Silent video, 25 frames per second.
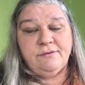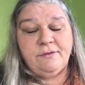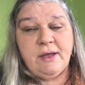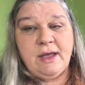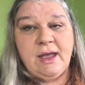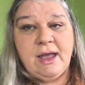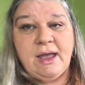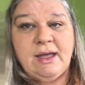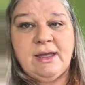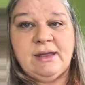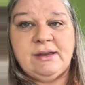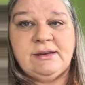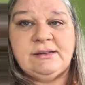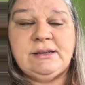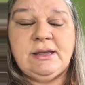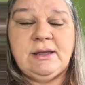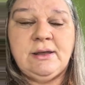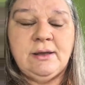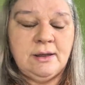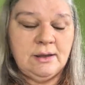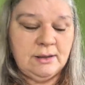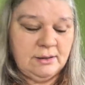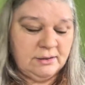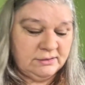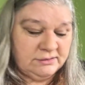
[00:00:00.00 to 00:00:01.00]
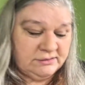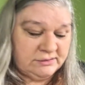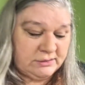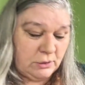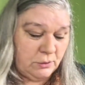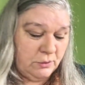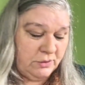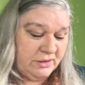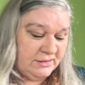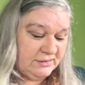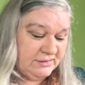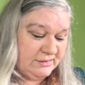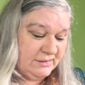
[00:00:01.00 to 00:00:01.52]
and so
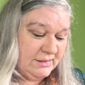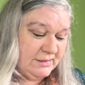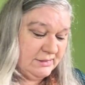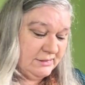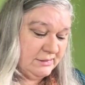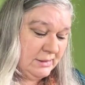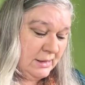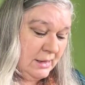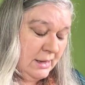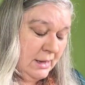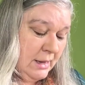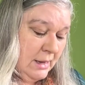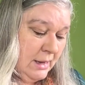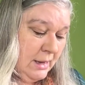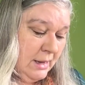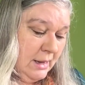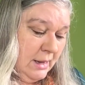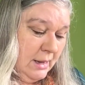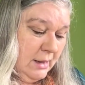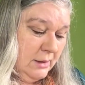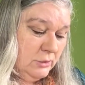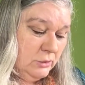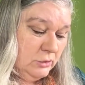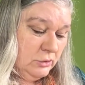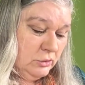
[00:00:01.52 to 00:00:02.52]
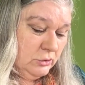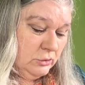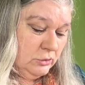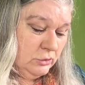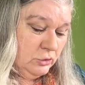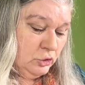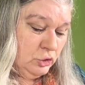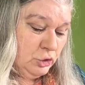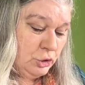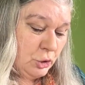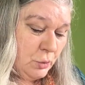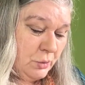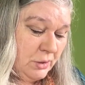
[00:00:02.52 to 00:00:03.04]
this is
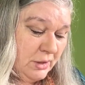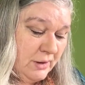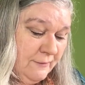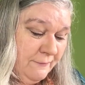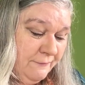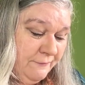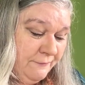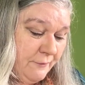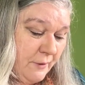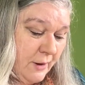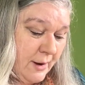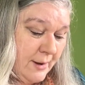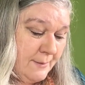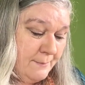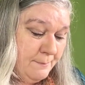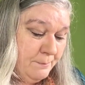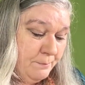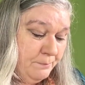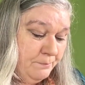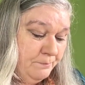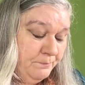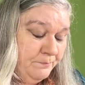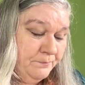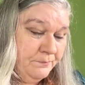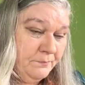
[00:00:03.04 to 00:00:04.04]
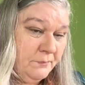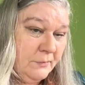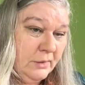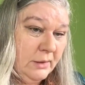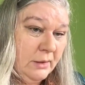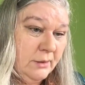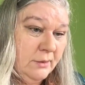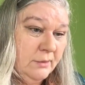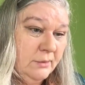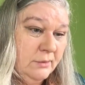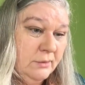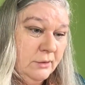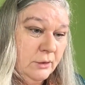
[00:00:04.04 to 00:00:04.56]
Jody from
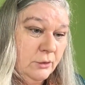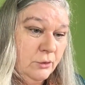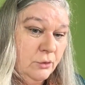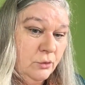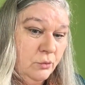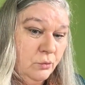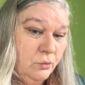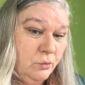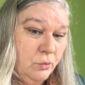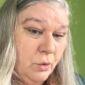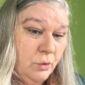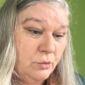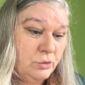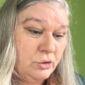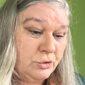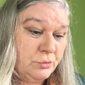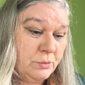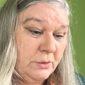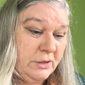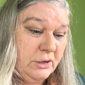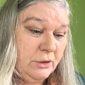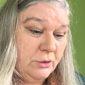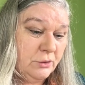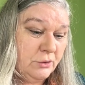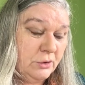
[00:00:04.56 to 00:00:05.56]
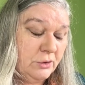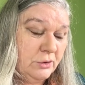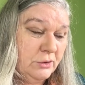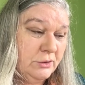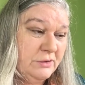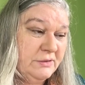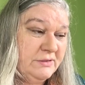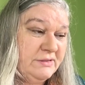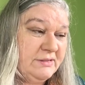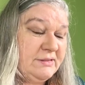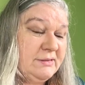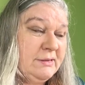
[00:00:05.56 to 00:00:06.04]
the Grocery Girls